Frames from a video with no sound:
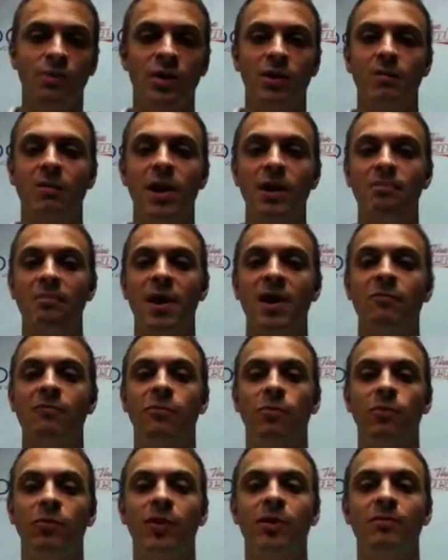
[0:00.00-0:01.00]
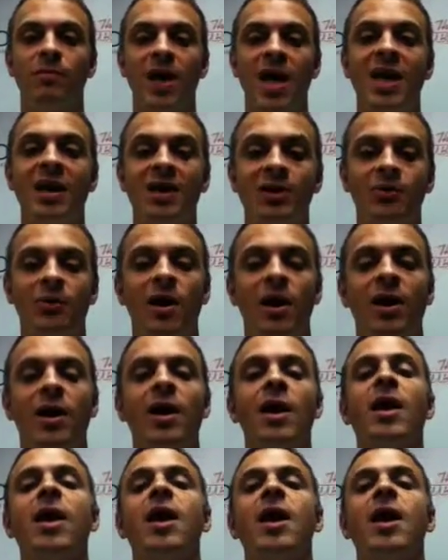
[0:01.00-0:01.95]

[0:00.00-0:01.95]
but you might pay for them anyway.